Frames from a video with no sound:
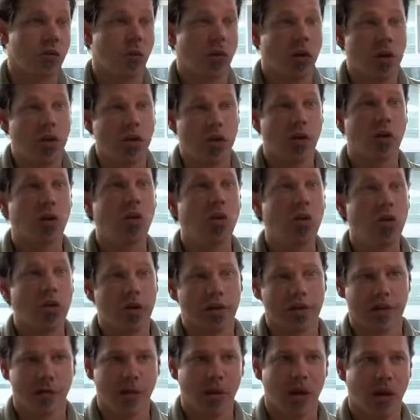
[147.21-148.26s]
one of the cool
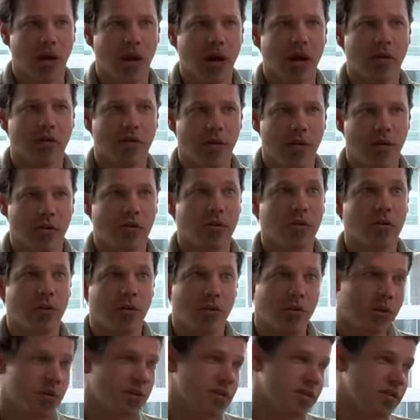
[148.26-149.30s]
things about Godfather
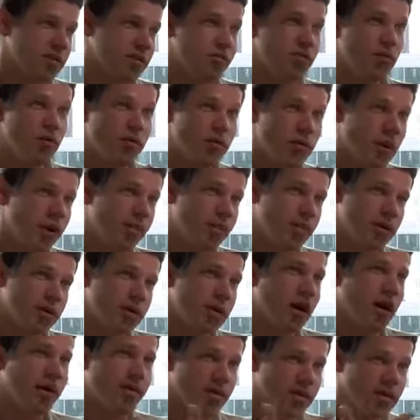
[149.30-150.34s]
II is it's moved up in
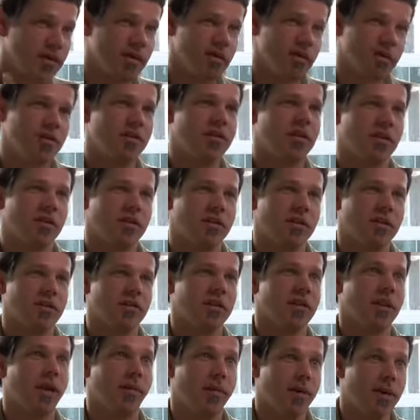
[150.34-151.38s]
time into the 60s,
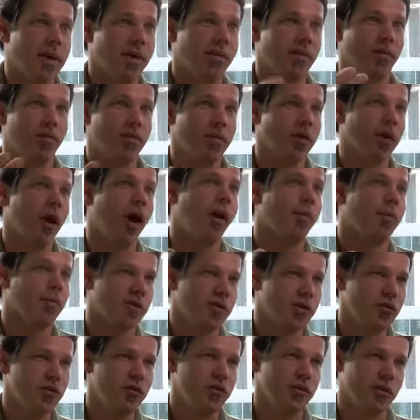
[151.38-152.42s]
and that became a real
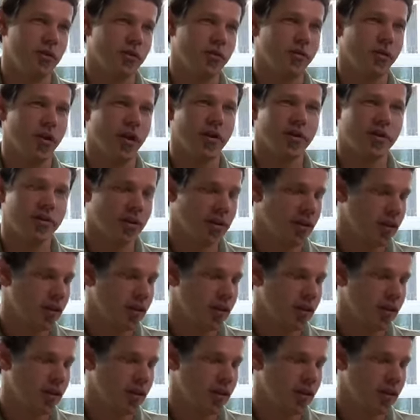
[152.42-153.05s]
opportunity for us.